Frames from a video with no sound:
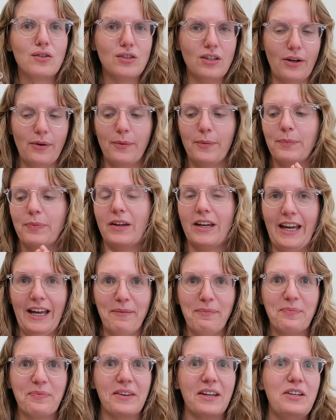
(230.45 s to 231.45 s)
So
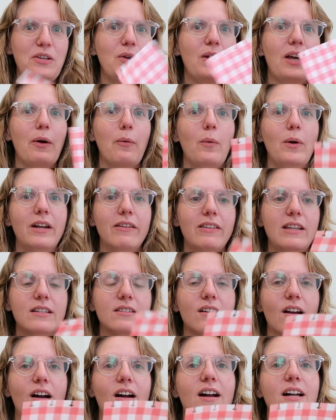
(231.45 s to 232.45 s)
again, you get one of
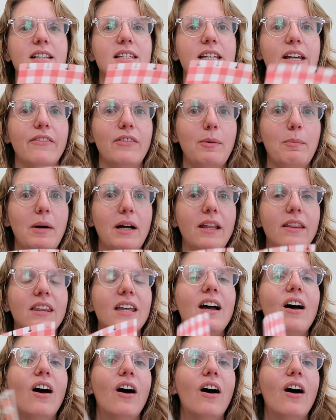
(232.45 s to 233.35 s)
these cards every month.